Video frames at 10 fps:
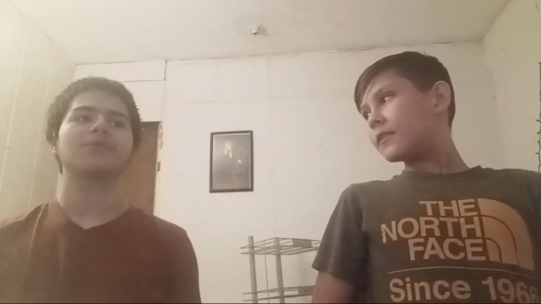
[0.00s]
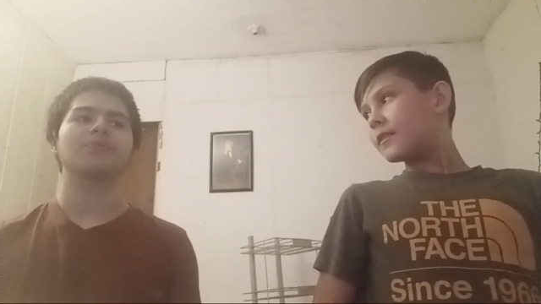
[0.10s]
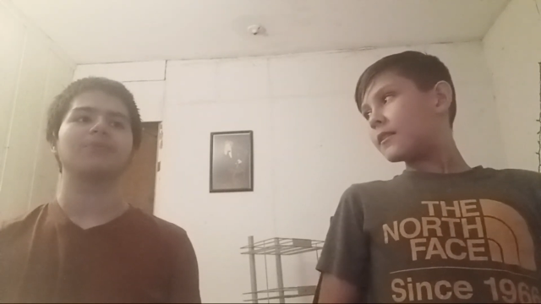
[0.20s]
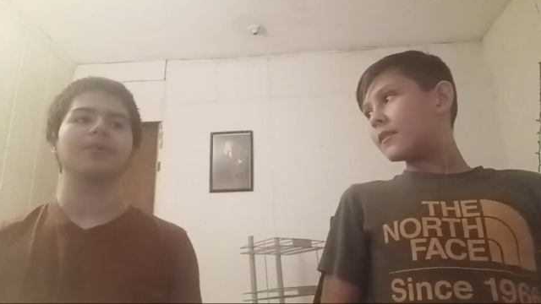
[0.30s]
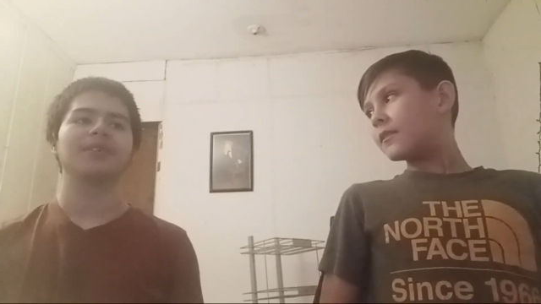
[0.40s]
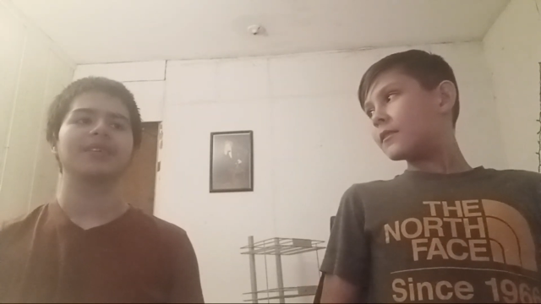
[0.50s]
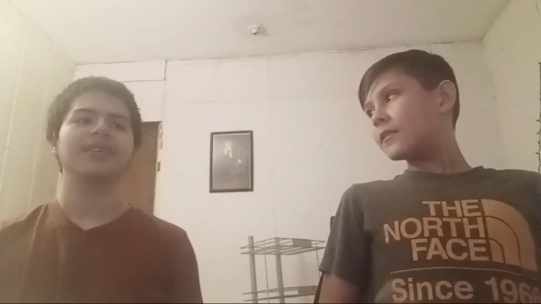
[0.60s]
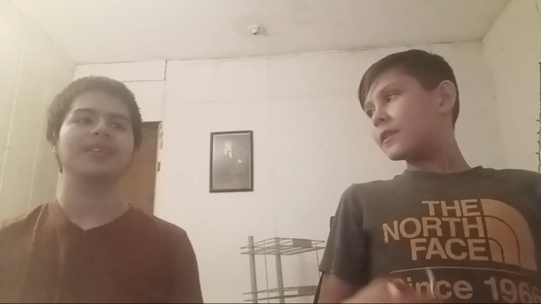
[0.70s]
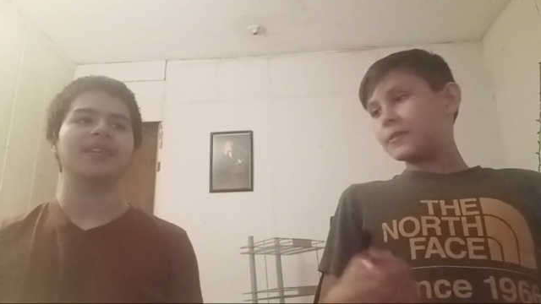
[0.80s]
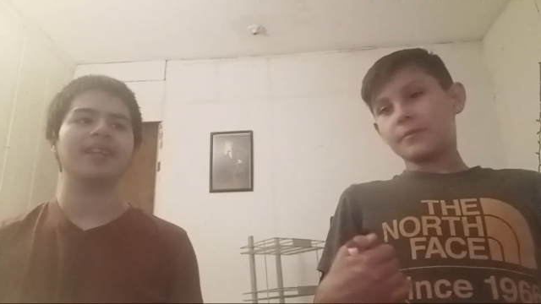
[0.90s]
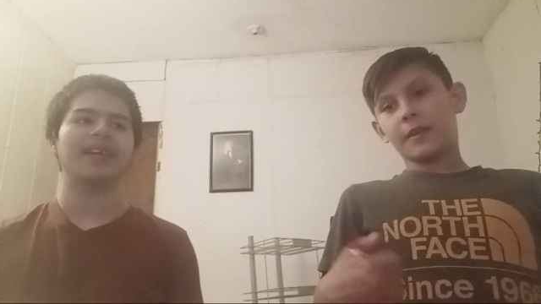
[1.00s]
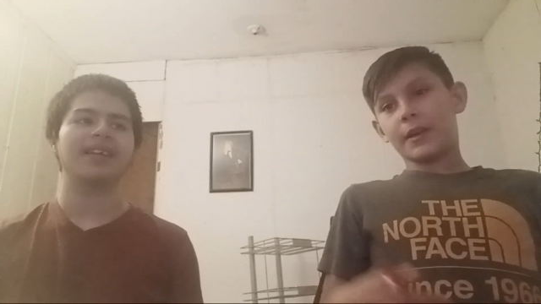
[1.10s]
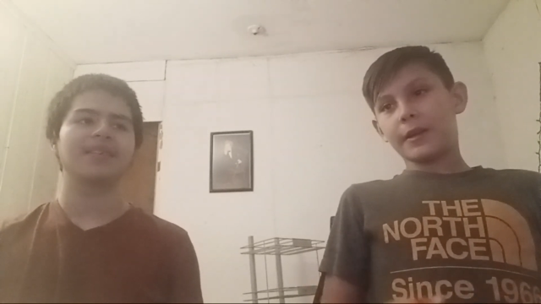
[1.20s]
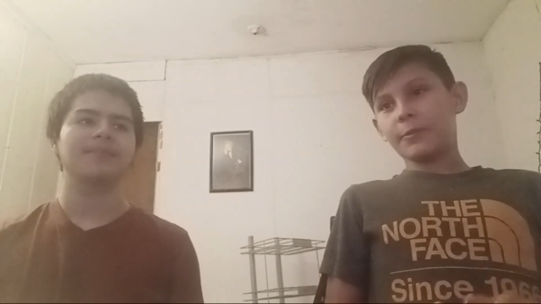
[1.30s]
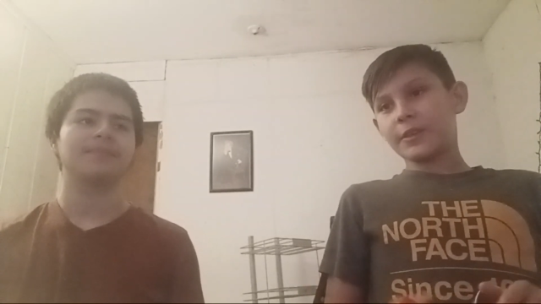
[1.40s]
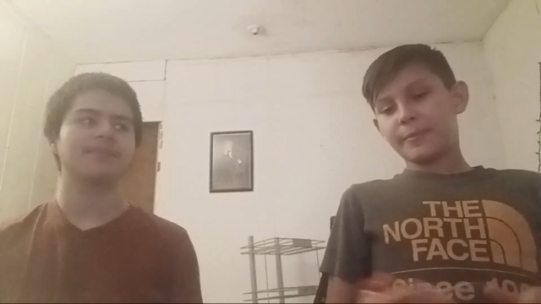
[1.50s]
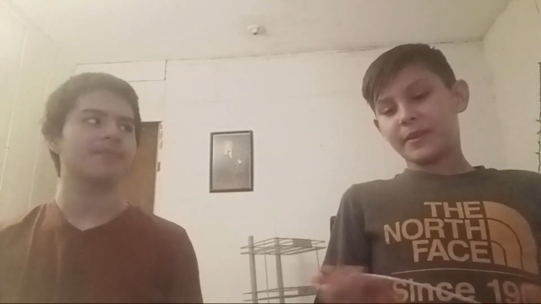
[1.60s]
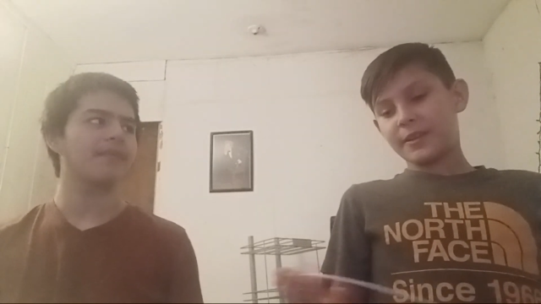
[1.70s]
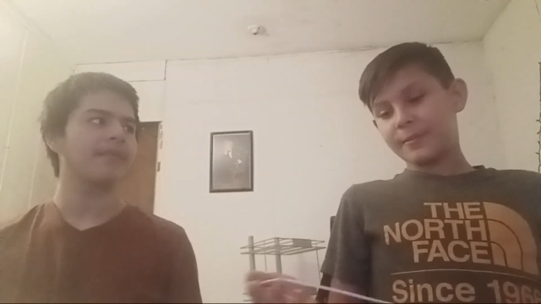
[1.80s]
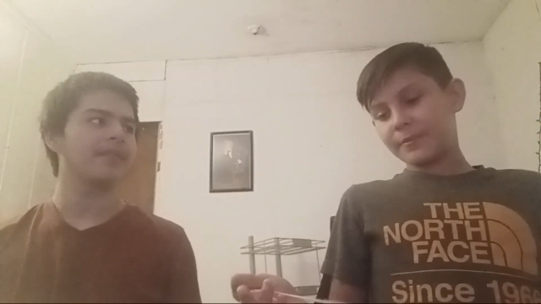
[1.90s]
Speaker 1: work like. I want to
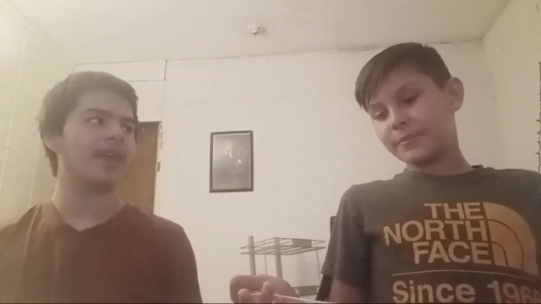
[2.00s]
become like